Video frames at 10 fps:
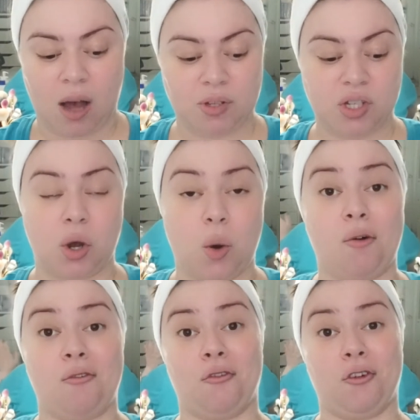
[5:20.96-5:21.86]
So
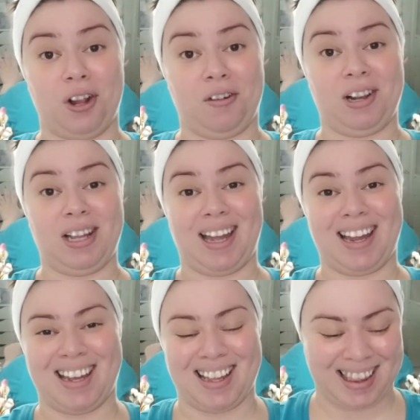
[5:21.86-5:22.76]
really, really
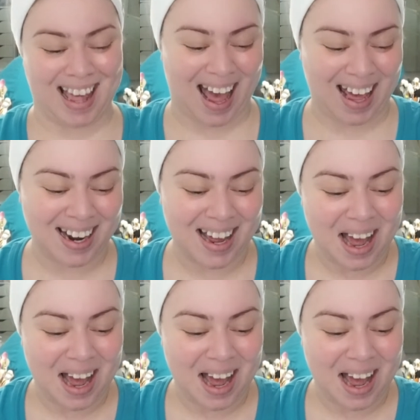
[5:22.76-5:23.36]
liking that.